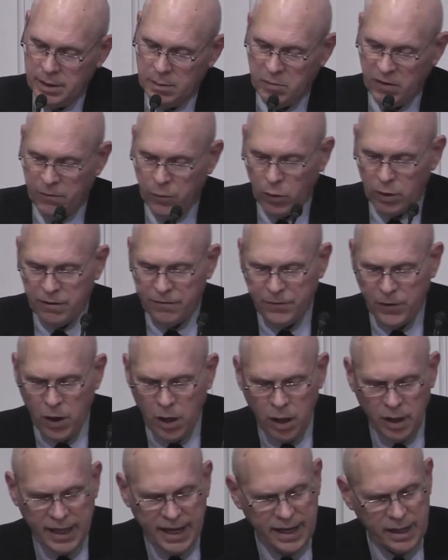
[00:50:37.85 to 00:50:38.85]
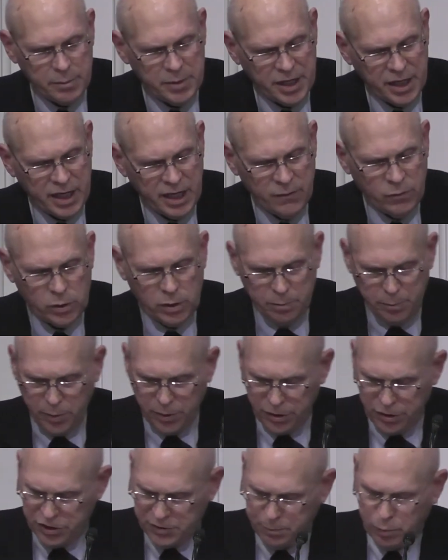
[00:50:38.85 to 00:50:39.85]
Before the fall, Adam and Eve were to produce